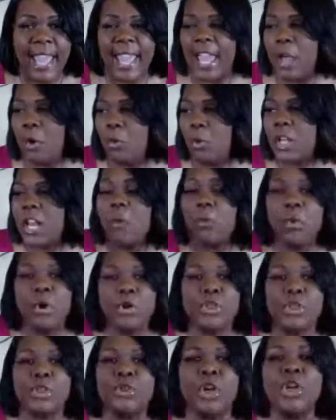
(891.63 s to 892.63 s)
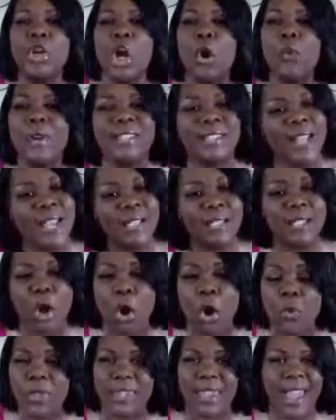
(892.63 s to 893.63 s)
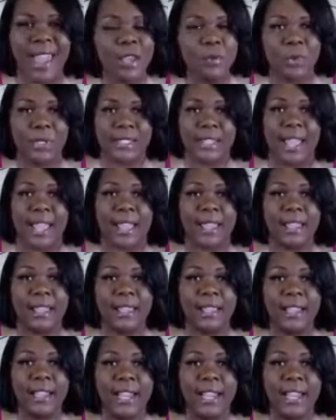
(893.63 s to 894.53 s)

And what I want you to know is it's okay with that.